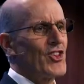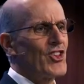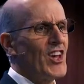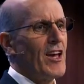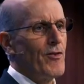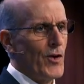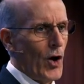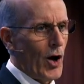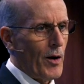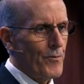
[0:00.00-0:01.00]
the
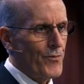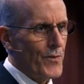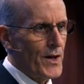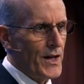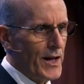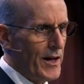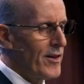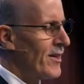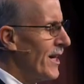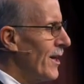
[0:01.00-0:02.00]
Savior.
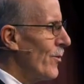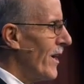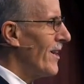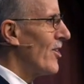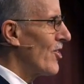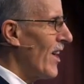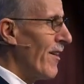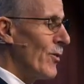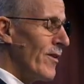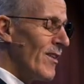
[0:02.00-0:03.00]
He's getting ready to
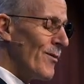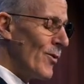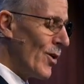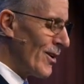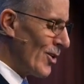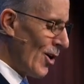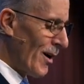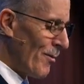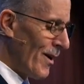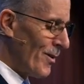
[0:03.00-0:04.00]
save, and we've got more to
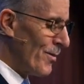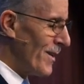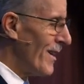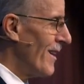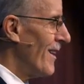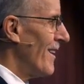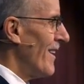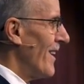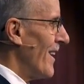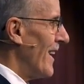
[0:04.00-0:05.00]
talk about, but
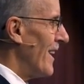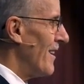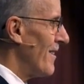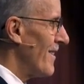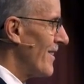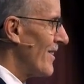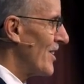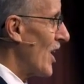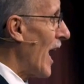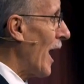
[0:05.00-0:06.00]
uh,
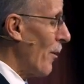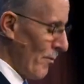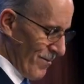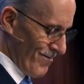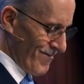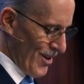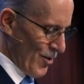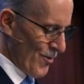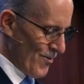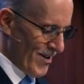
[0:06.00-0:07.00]
the time
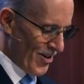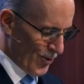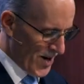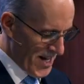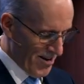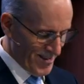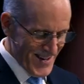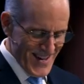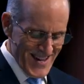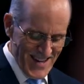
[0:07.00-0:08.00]
is, is run out.
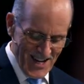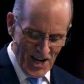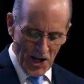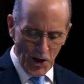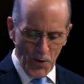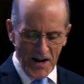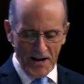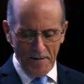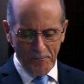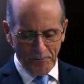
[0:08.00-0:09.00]
You know,
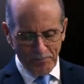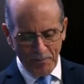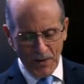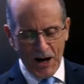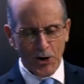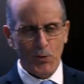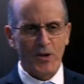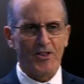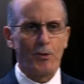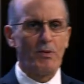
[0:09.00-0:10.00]
I, uh, I heard
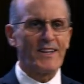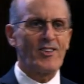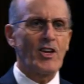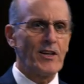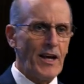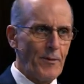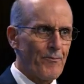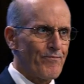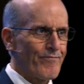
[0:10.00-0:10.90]
once of Billy Sunday.